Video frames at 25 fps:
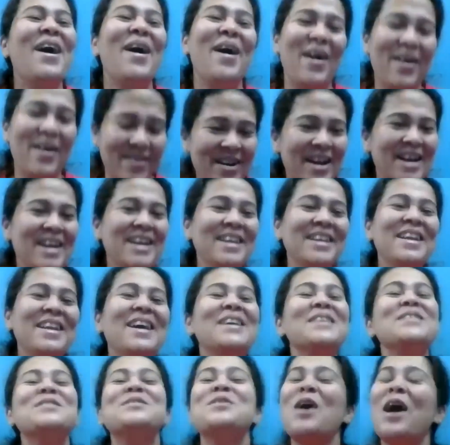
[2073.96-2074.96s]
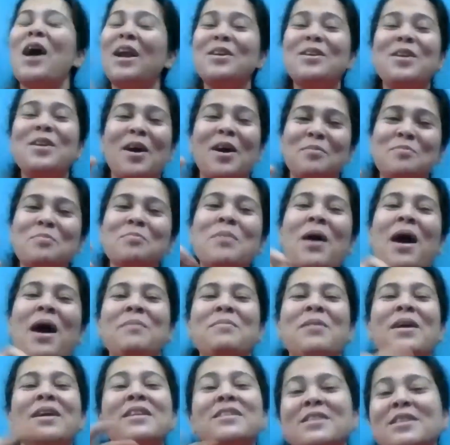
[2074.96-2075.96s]
All right. So
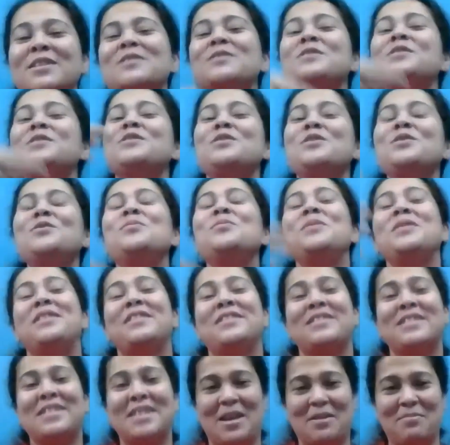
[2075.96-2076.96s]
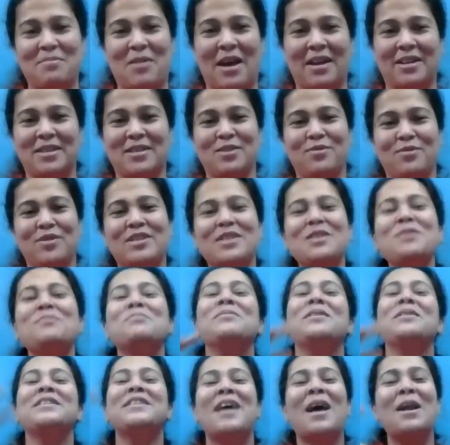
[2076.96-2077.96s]
I might continue with the same
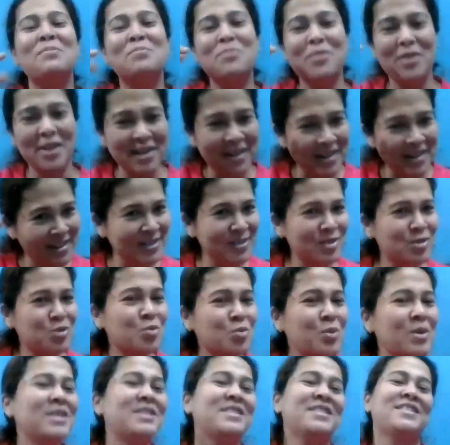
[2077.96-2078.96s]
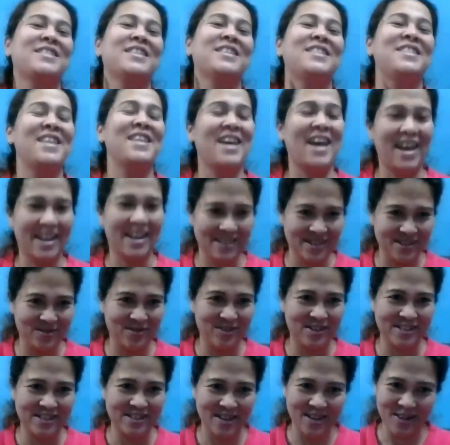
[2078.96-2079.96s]
activity, but I'll bring in a twist in it.
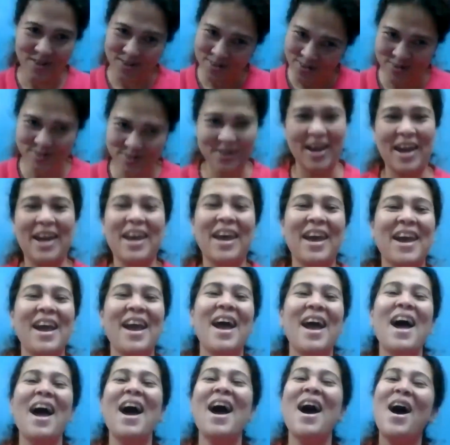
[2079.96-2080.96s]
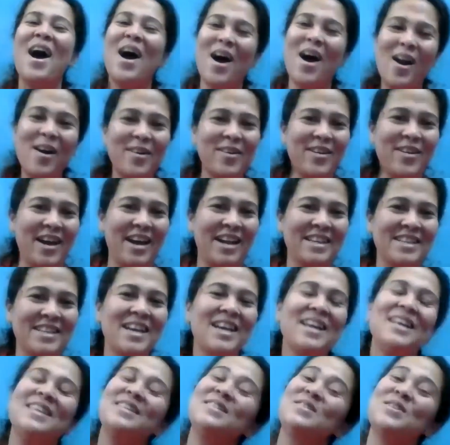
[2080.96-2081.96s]
Okay. All right.
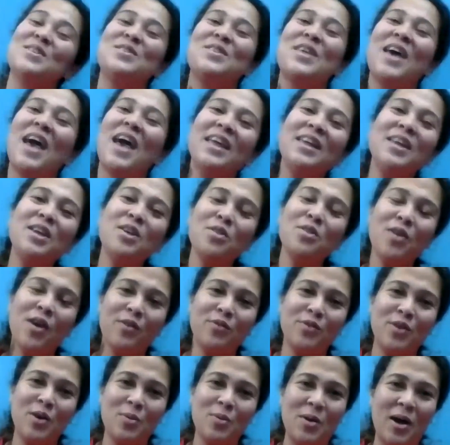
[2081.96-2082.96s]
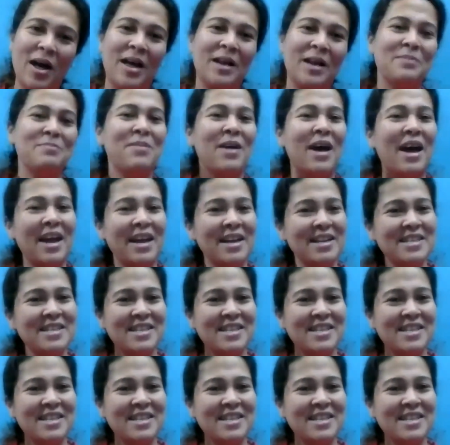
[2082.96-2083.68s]
So thank you, everyone. Okay. Bye.